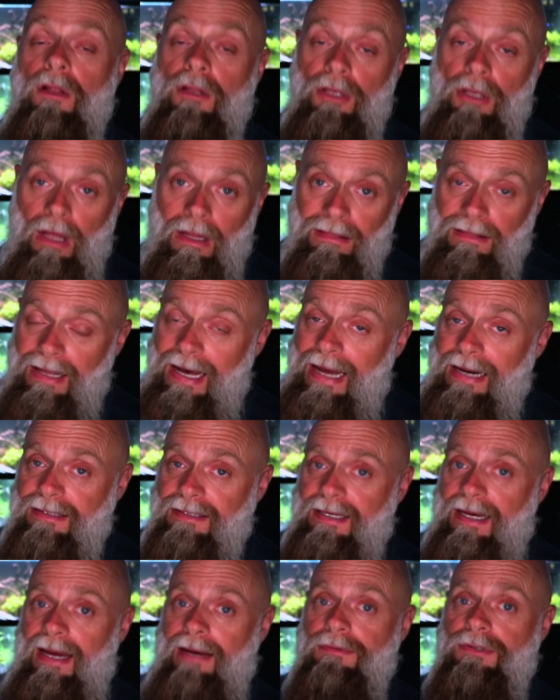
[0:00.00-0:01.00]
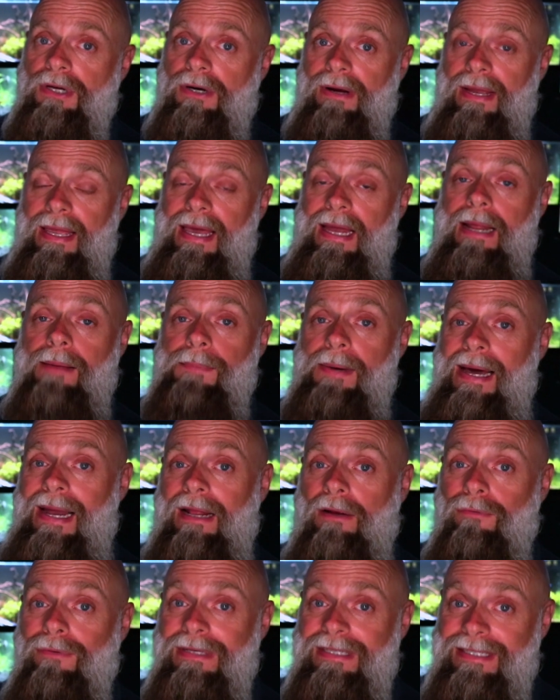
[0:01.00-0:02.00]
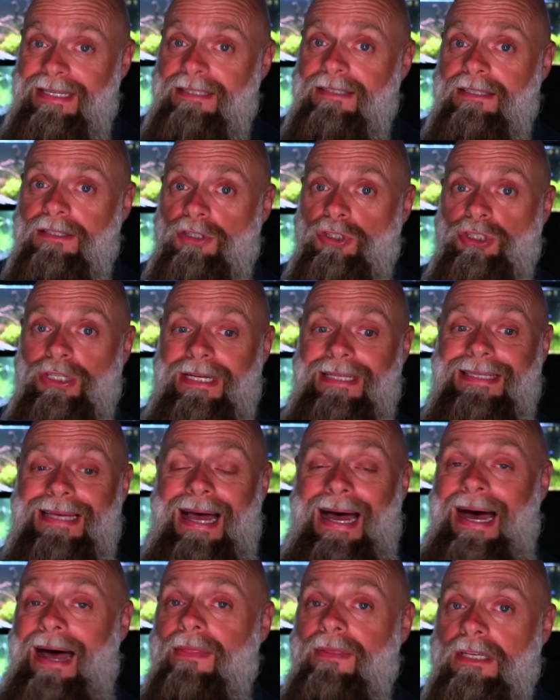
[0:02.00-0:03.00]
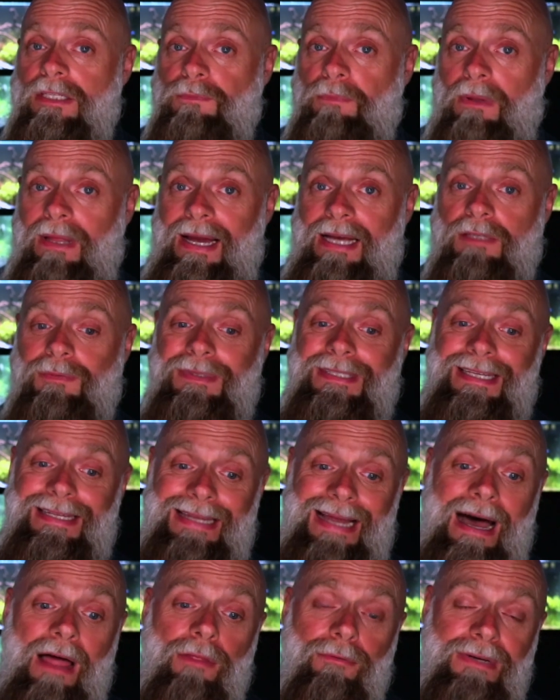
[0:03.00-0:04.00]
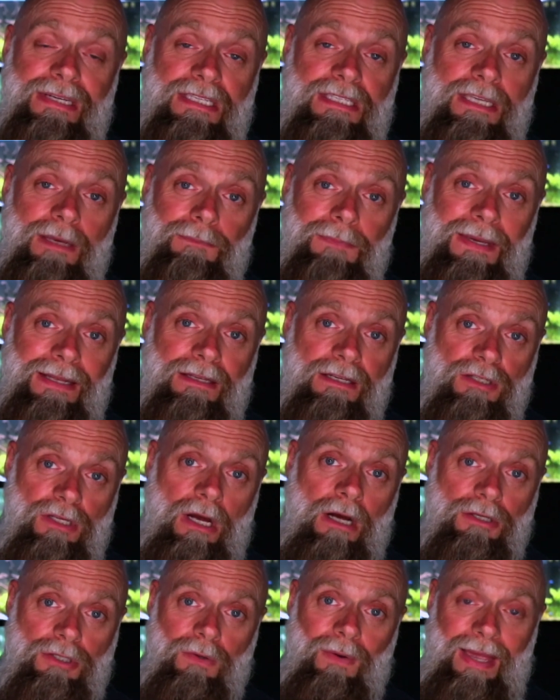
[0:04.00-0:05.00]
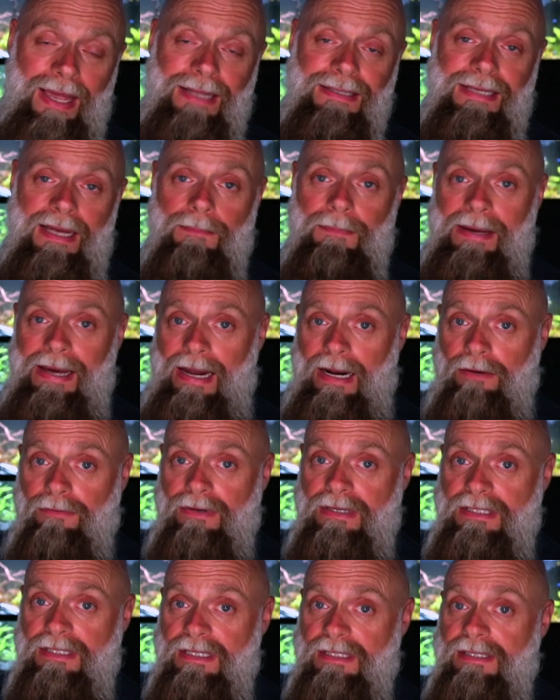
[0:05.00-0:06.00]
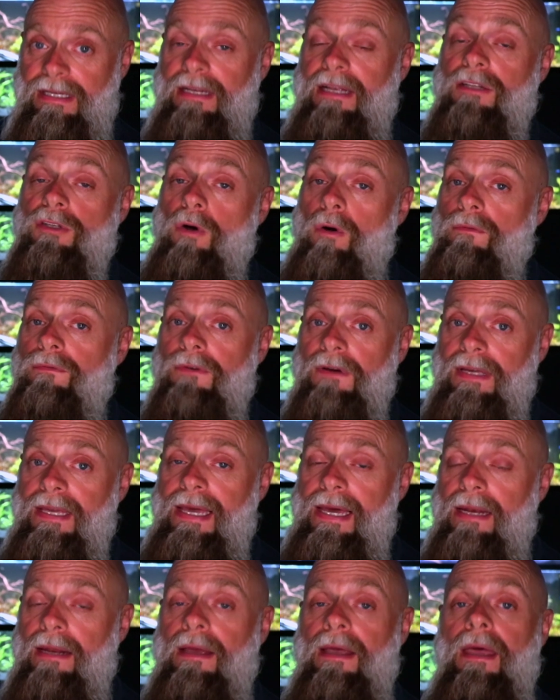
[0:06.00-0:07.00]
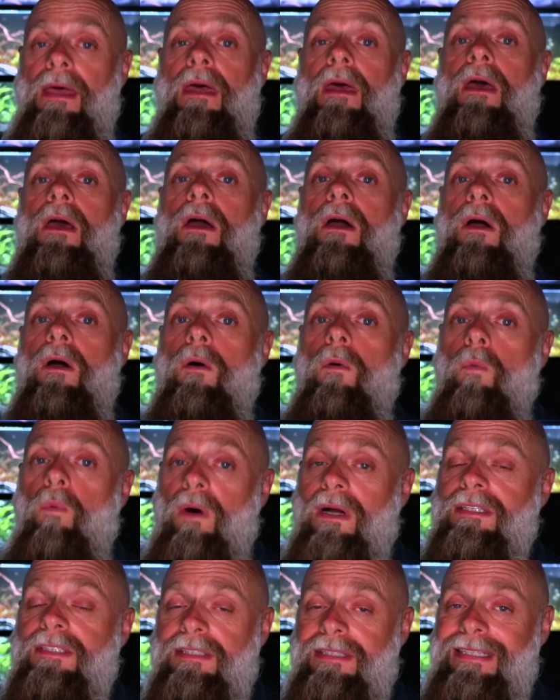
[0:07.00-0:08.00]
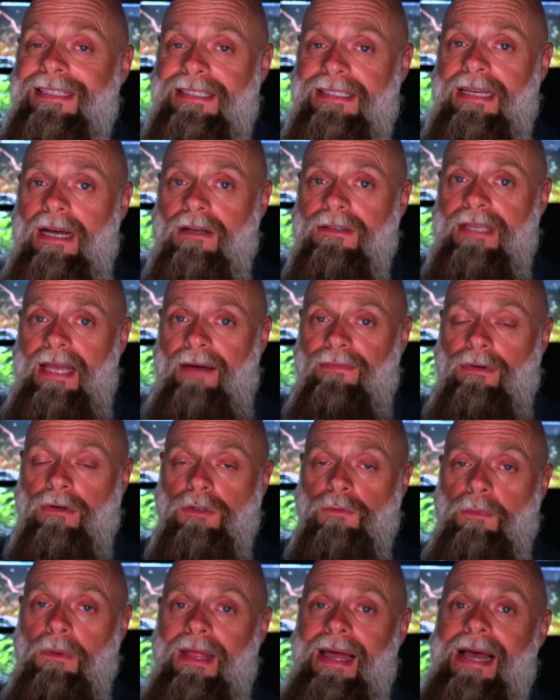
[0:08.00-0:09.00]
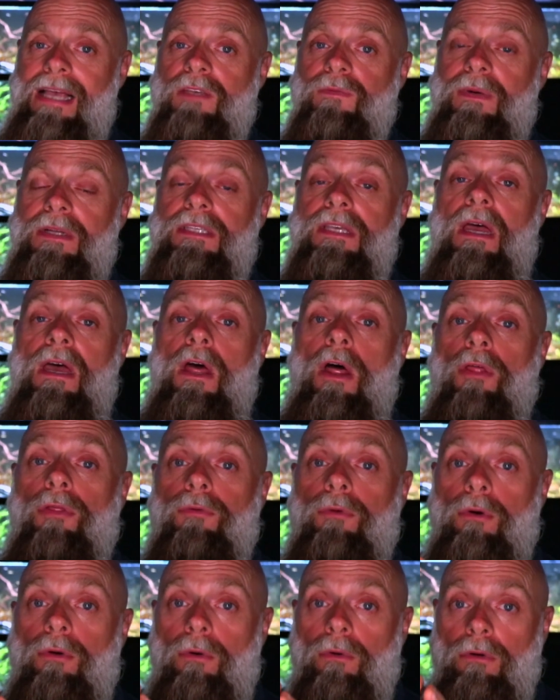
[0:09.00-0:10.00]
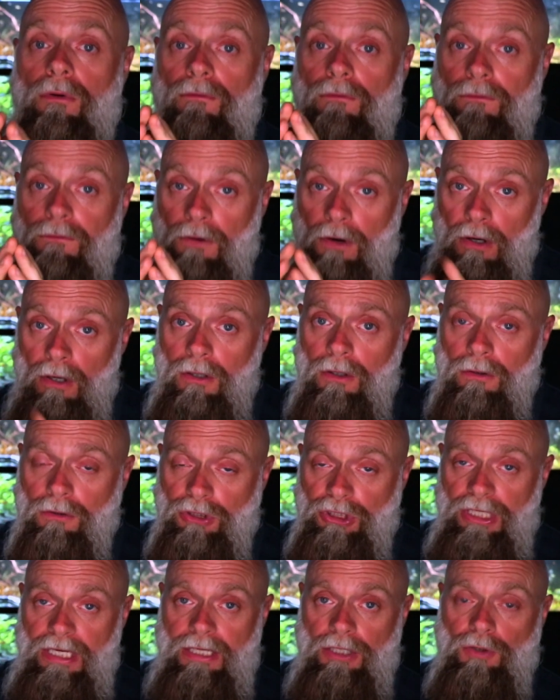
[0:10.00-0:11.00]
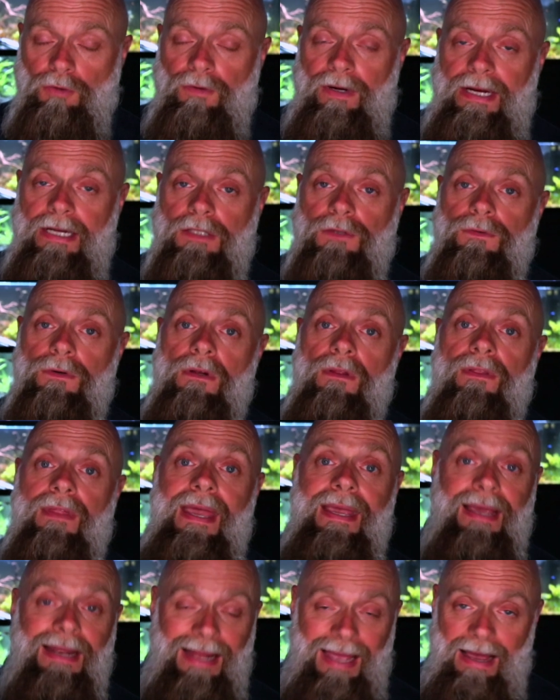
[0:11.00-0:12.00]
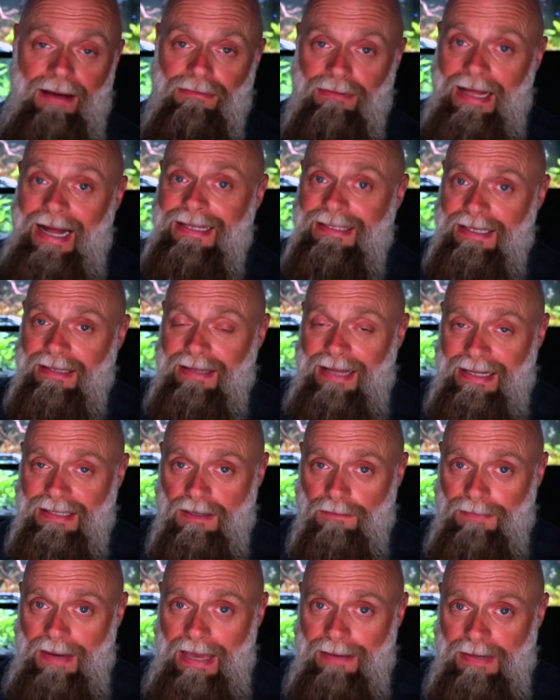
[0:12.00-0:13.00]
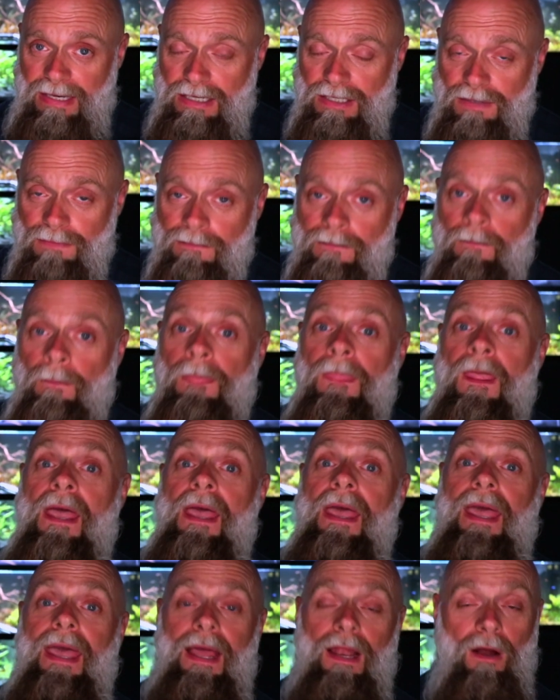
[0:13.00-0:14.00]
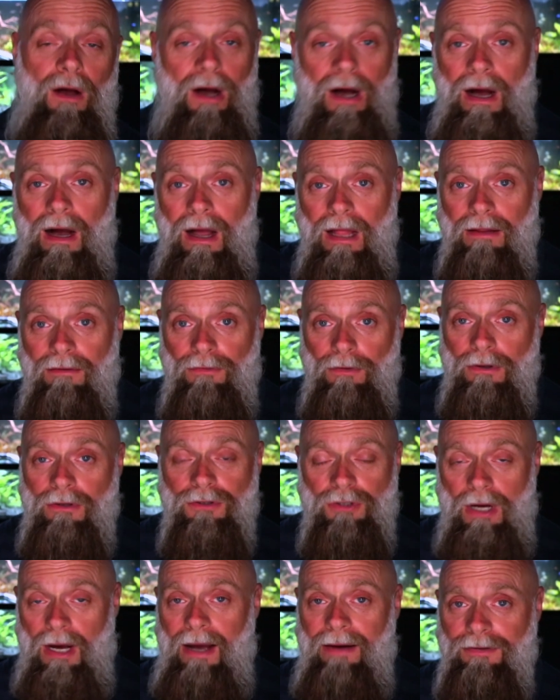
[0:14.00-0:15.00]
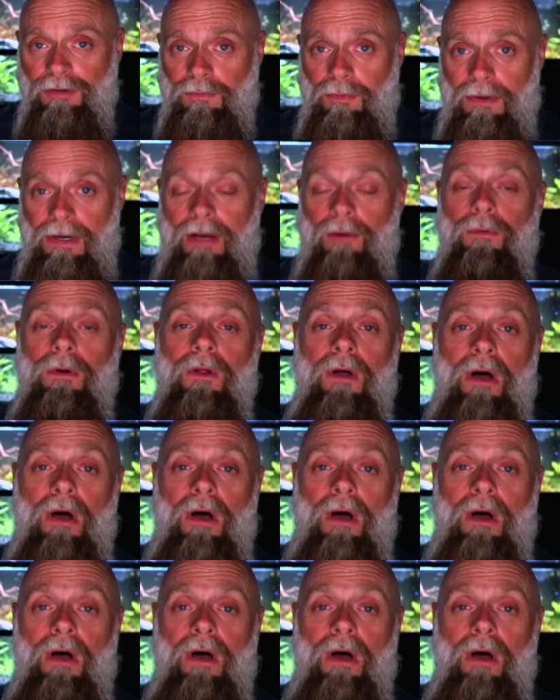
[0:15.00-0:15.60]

A lot of times there are antibiotic resistance genes on these plasmids, and now the recipient is also antibiotic resistant. And don't forget, once these cells have those plasmids, through vertical gene transfer, they can have lots and lots of babies, and all of those offspring will